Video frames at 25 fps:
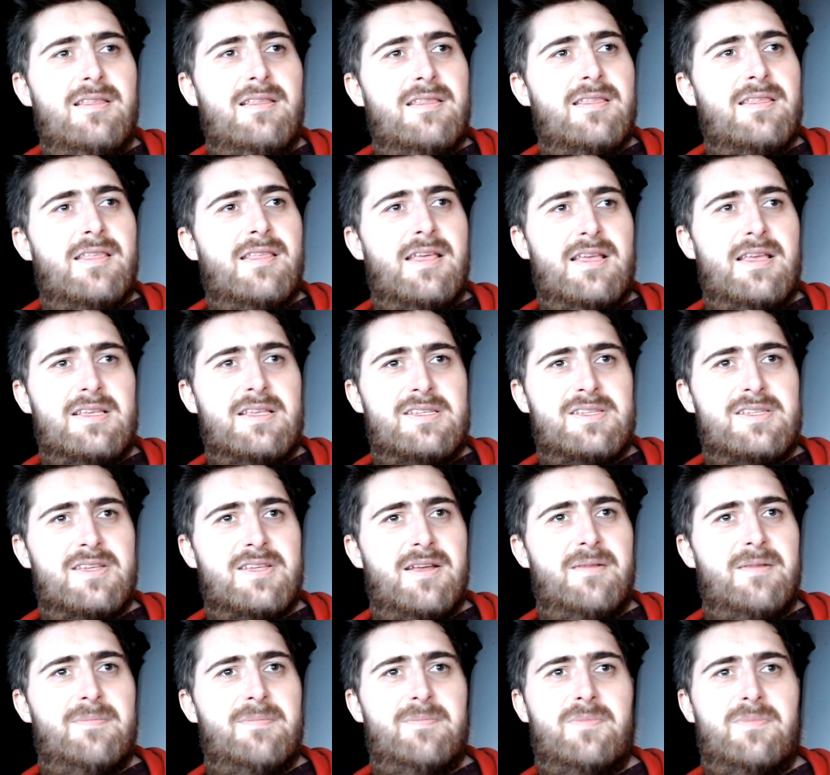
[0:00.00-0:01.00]
there's
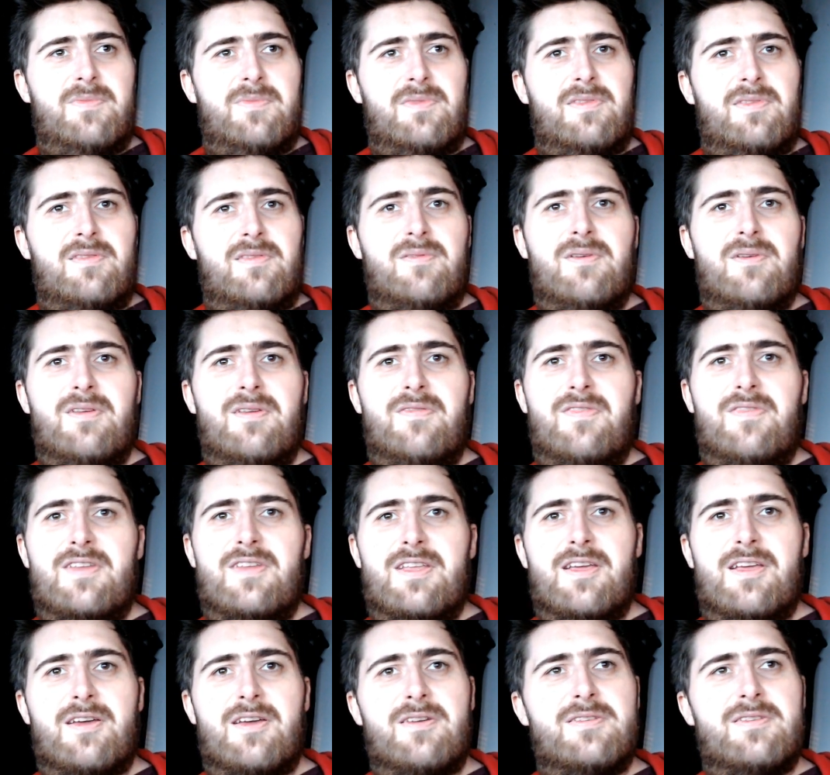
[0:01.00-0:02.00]
3
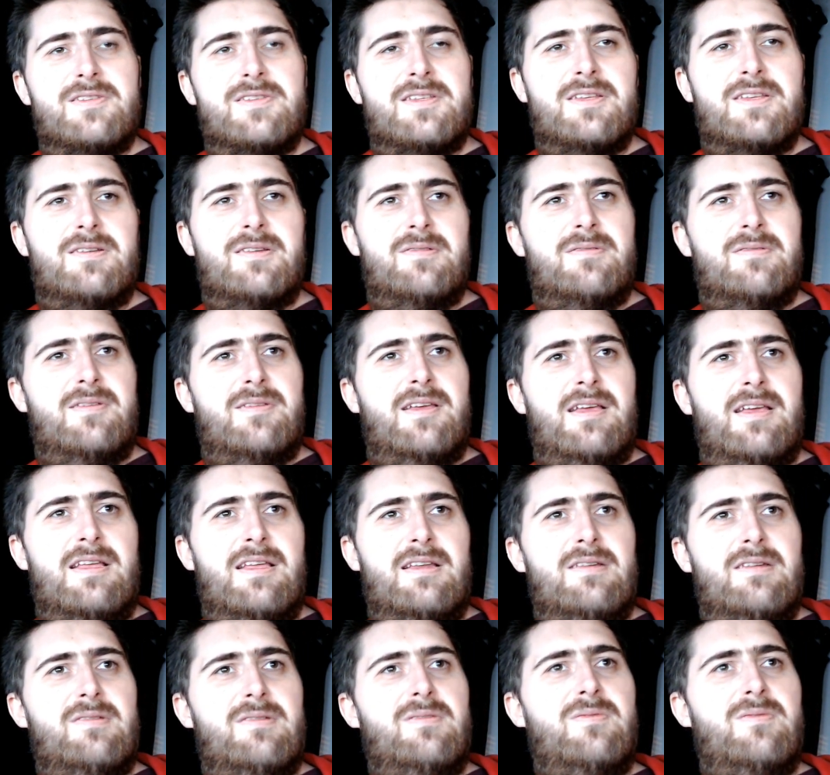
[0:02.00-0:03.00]
videos
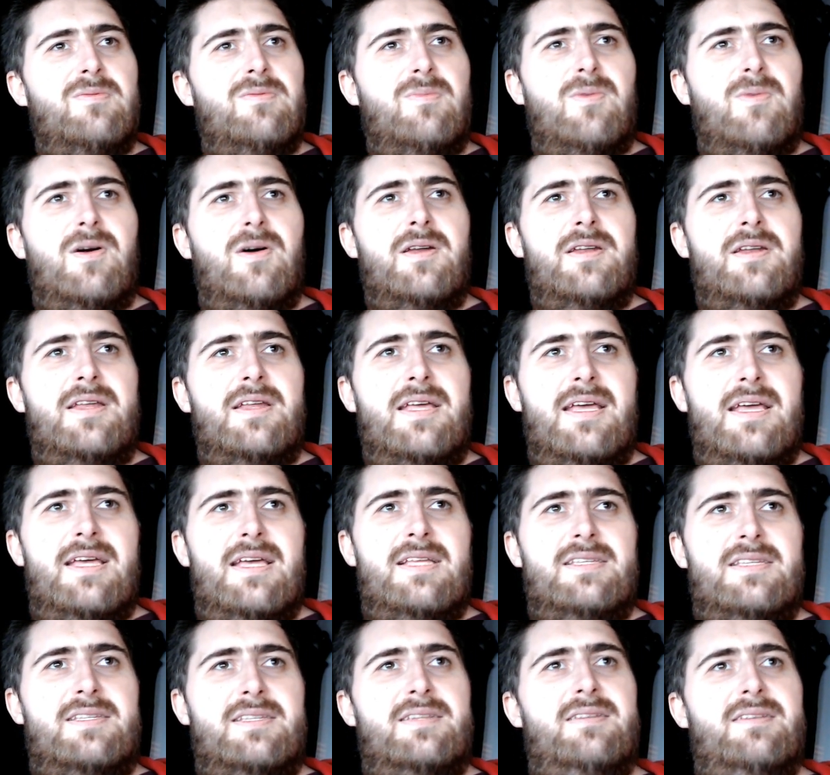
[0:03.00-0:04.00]
in one
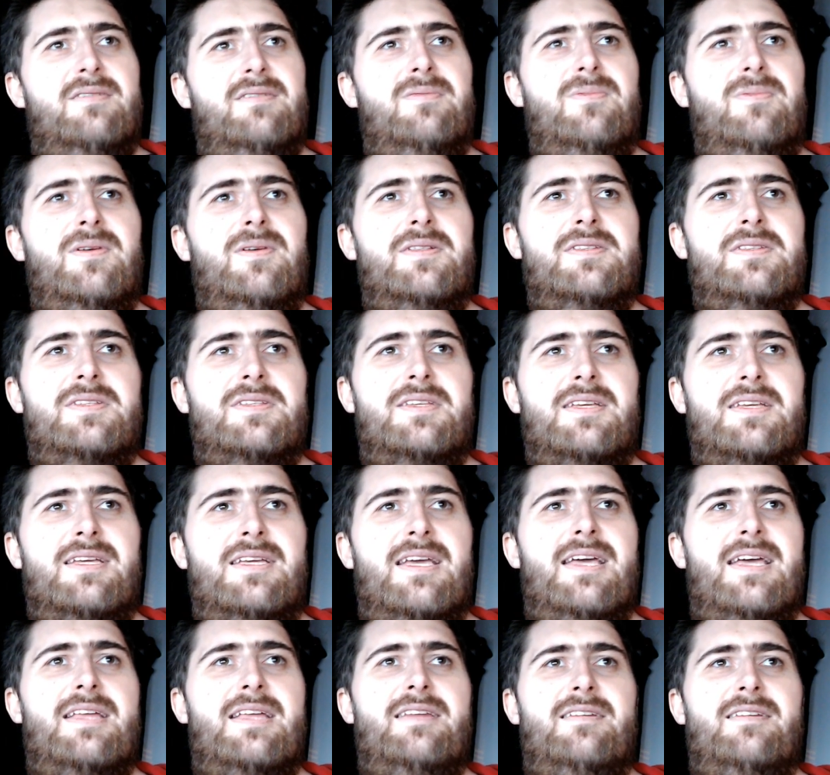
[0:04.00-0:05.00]
hit. Once
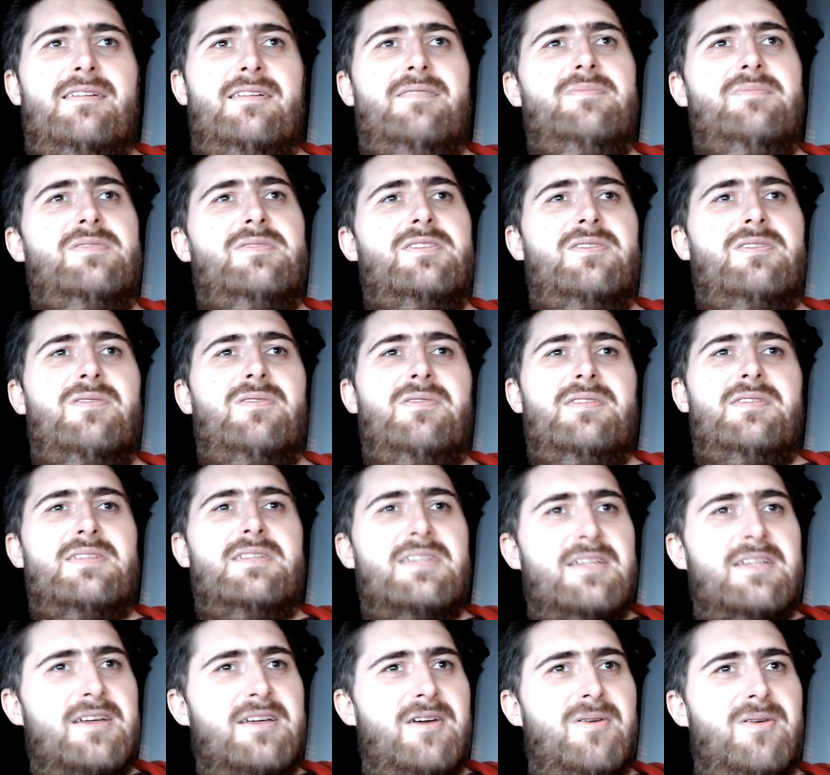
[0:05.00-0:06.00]
again, I'm sorry to
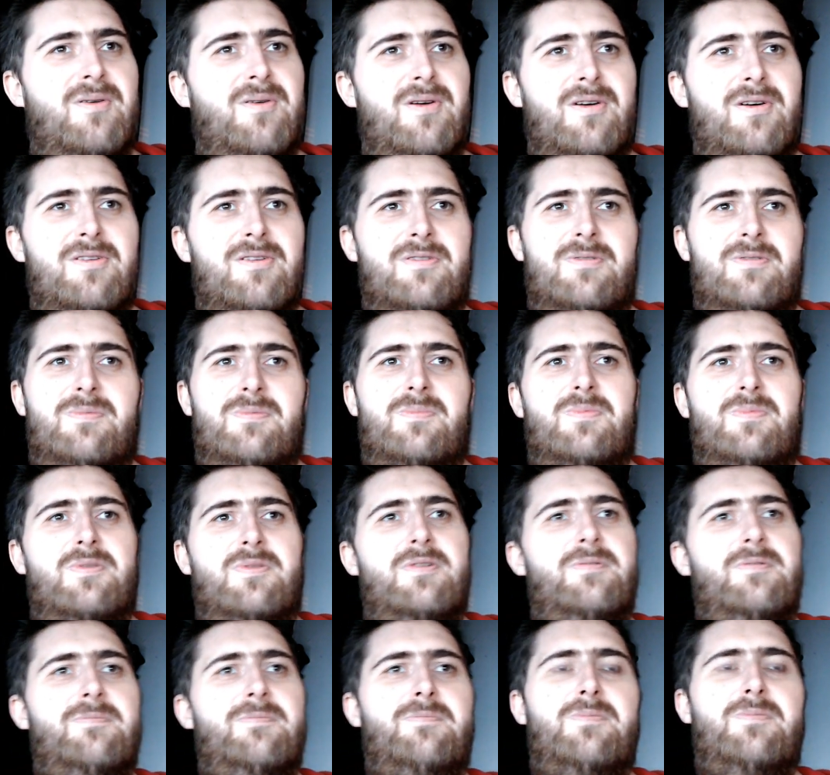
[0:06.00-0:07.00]
go on,
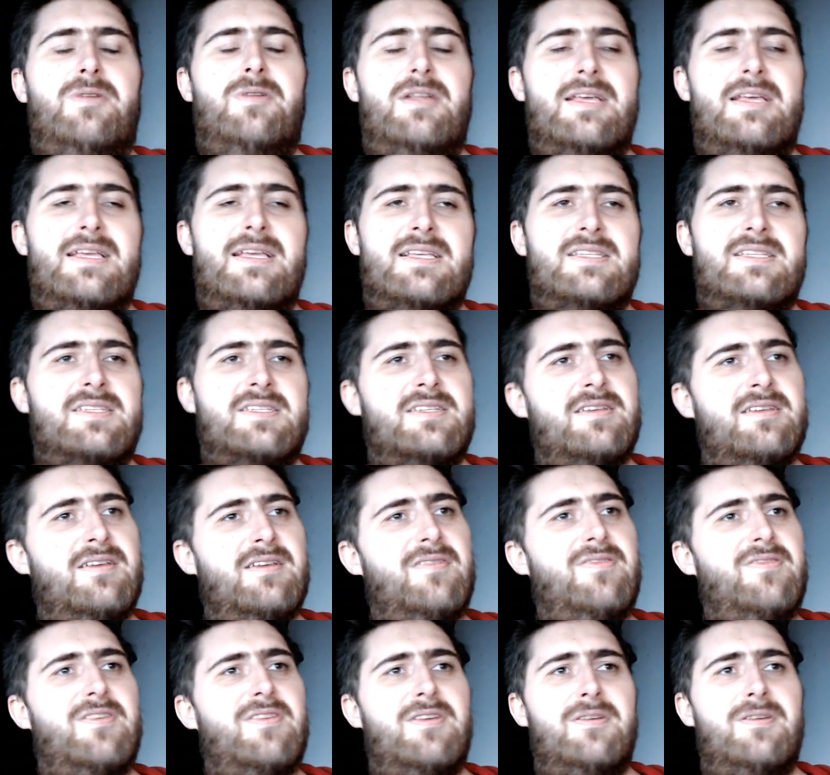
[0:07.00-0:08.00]
but please,
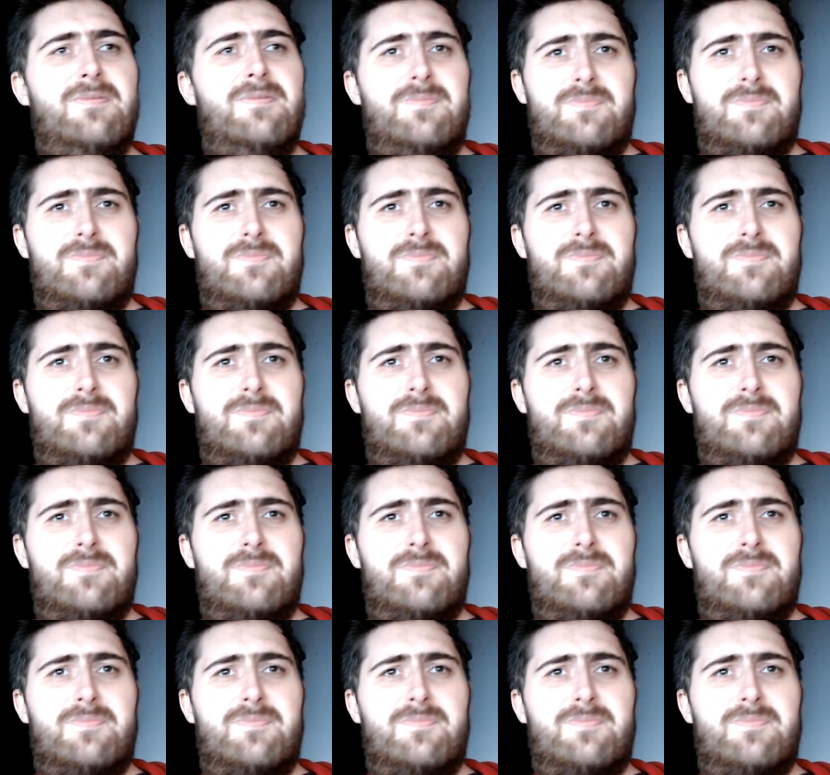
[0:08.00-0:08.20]
if you